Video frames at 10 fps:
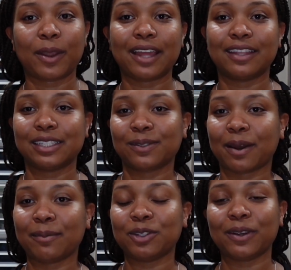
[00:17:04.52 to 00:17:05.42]
okay this is
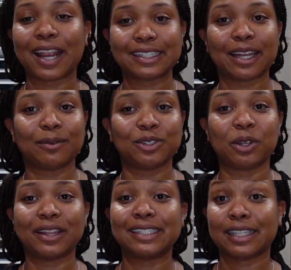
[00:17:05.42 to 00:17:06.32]
what i'm doing i said i was
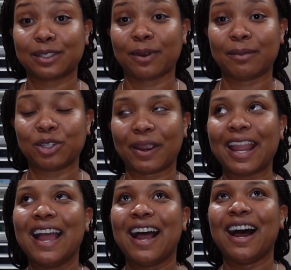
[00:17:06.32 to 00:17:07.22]
doing this this is what i'm doing
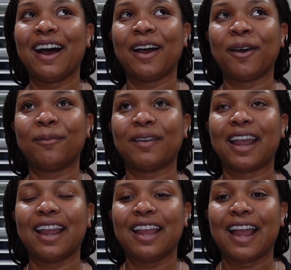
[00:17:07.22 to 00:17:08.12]
um
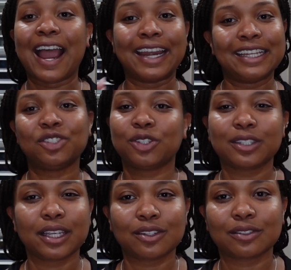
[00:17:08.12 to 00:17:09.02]
I need to
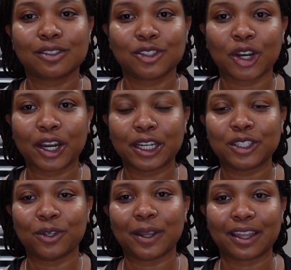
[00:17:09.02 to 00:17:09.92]
just like
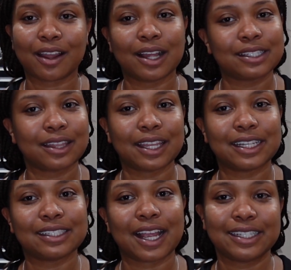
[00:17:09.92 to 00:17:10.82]
start doing the content
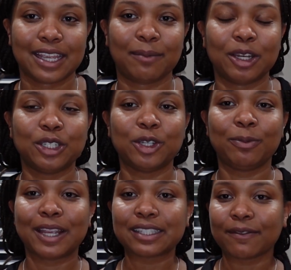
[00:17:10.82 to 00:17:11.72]
things I say I'm gonna do
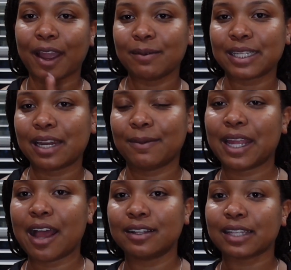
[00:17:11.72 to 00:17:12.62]
because if I was
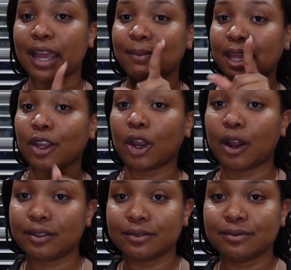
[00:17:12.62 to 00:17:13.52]
anybody else, I'd be like,
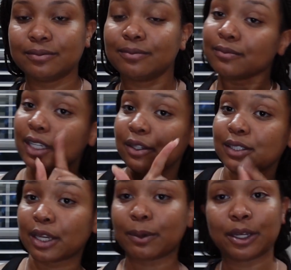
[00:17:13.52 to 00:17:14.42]
girl, you
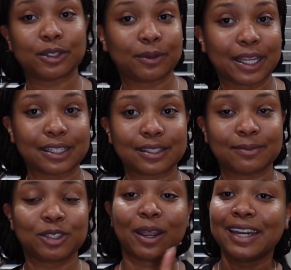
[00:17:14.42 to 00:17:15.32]
said you were gonna do
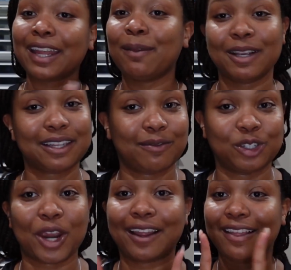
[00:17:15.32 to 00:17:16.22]
this. So I need to keep myself
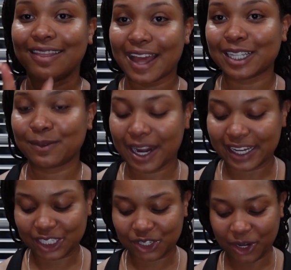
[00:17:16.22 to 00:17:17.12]
on track. That's what
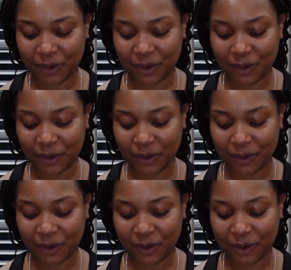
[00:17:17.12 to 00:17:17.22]
I need to do.